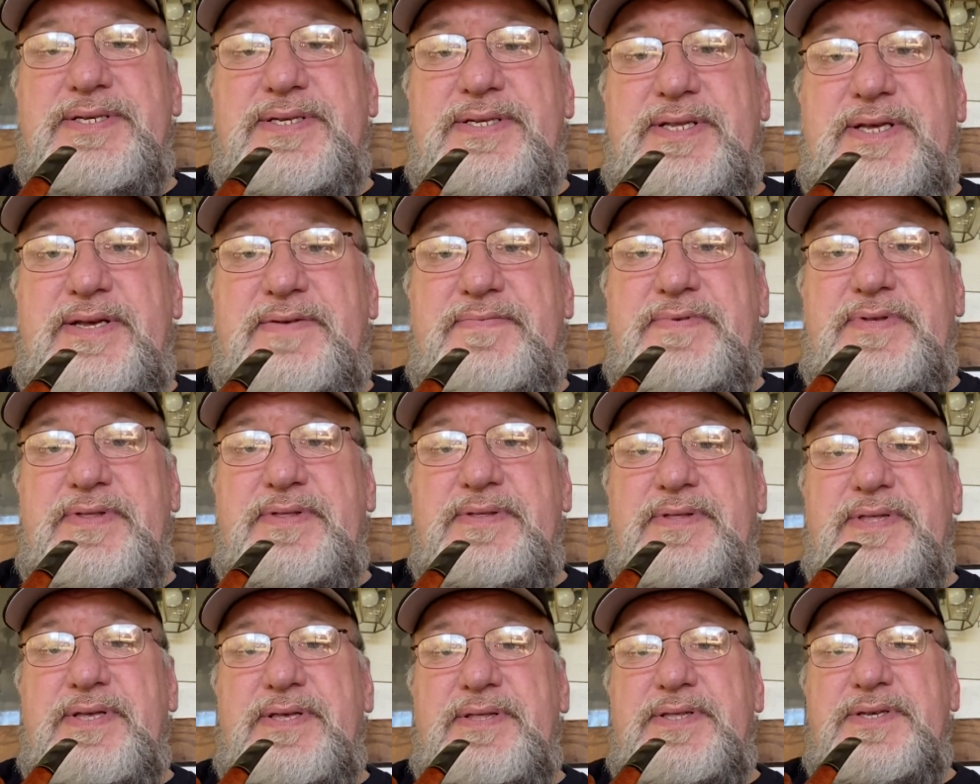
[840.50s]
live
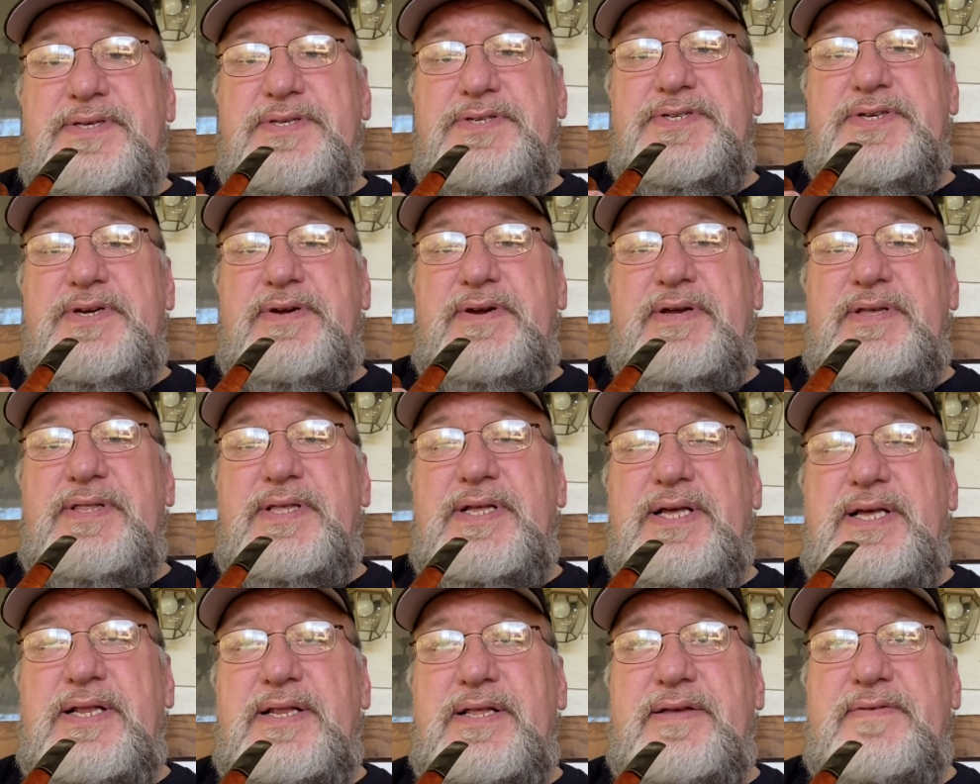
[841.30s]
in this area that
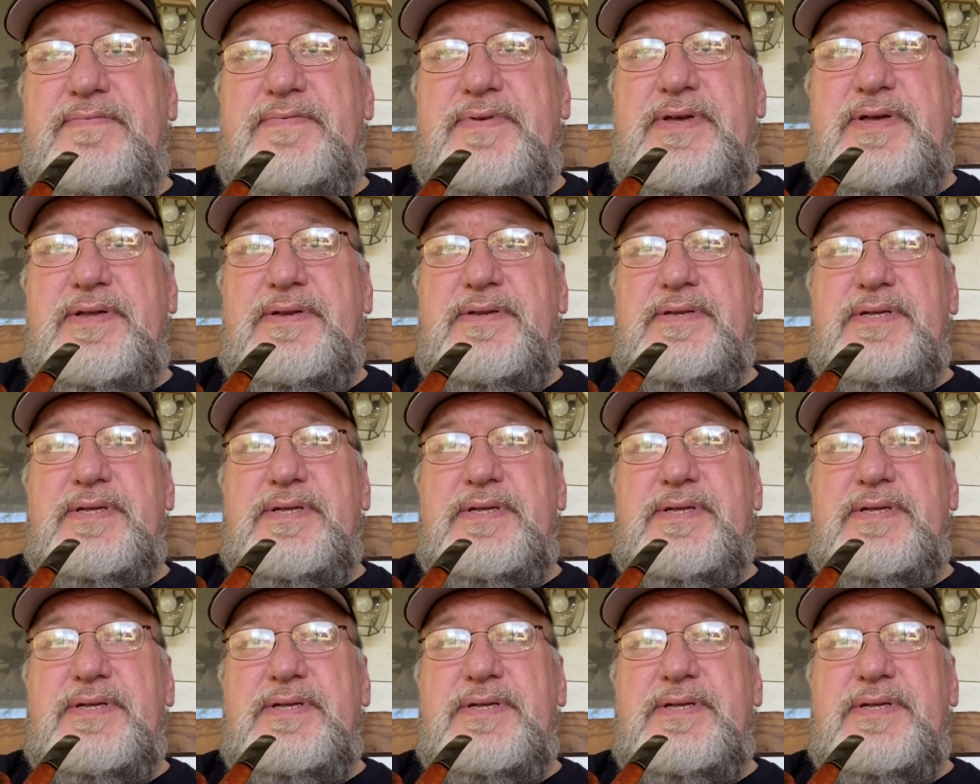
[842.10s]
I live in.